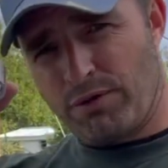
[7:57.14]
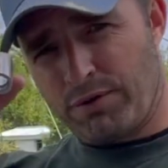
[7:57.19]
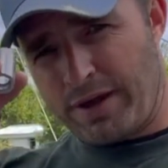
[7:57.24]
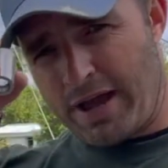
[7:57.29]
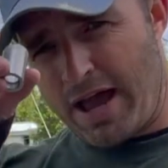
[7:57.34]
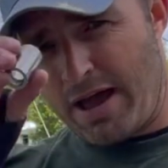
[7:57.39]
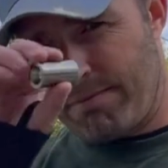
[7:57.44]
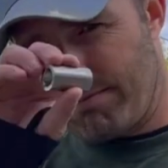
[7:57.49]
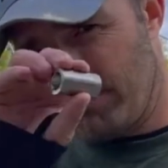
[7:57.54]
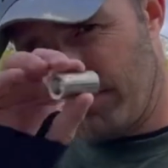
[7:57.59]

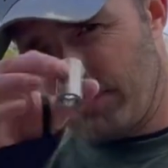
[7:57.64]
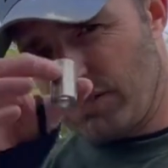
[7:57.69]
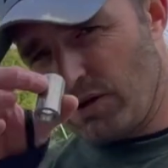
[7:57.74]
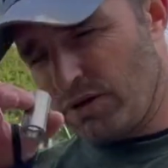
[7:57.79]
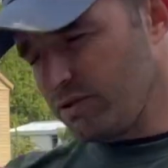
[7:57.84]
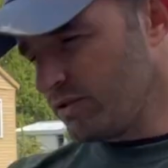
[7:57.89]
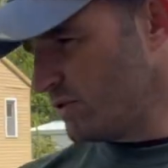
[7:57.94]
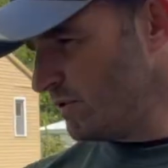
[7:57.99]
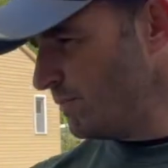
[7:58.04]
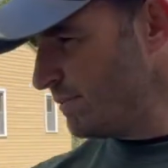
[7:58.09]
cap
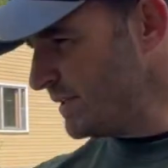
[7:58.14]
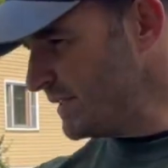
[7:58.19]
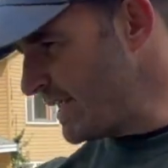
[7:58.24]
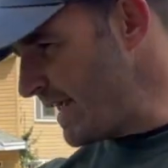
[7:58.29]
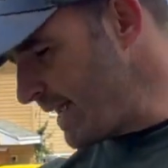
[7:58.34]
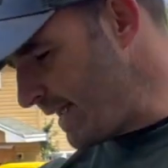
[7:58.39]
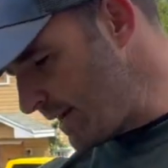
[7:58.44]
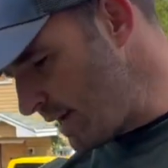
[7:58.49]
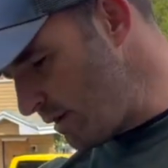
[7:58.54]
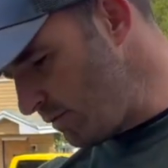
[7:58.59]
also been
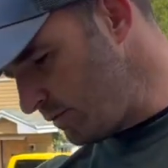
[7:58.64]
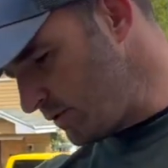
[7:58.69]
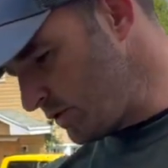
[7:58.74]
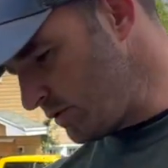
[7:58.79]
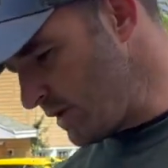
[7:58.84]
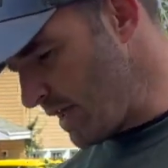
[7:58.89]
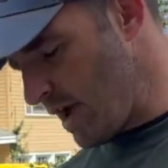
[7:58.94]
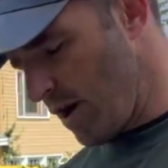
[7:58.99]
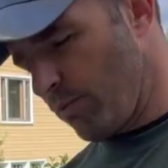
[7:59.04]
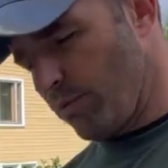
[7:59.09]
taken out. So
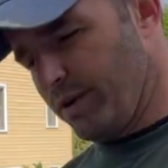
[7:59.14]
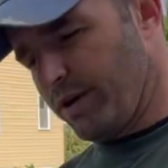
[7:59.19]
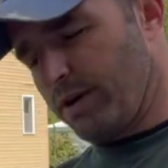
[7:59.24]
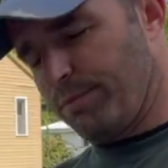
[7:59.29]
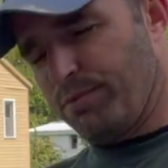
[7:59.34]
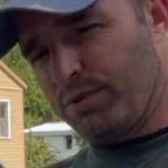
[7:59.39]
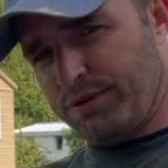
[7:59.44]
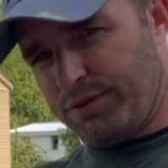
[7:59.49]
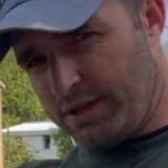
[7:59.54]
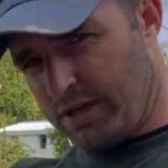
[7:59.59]
now we're going
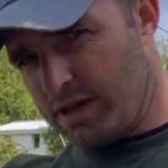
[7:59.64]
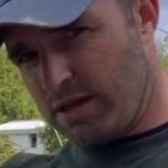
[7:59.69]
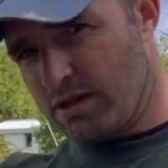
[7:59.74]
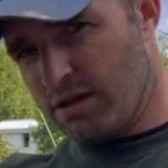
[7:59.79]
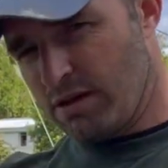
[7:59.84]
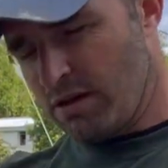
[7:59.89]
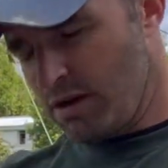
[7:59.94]
to put the